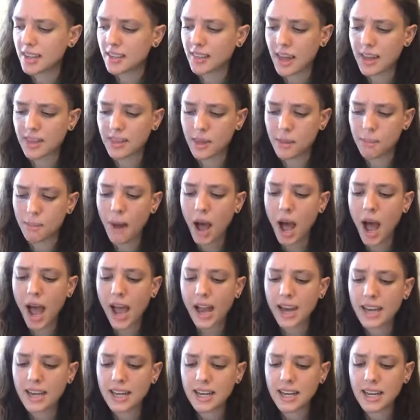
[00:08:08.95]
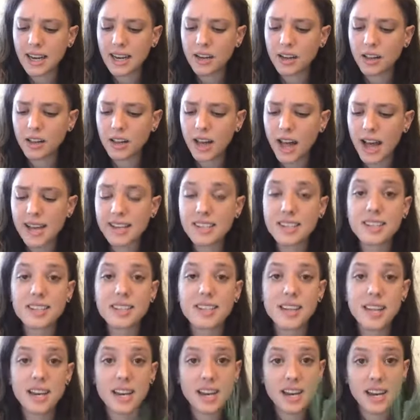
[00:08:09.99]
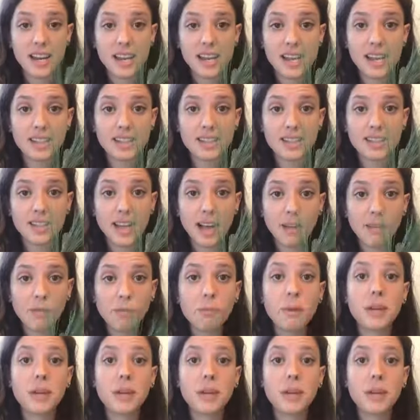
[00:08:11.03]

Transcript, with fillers: that the pine needle acidity itself,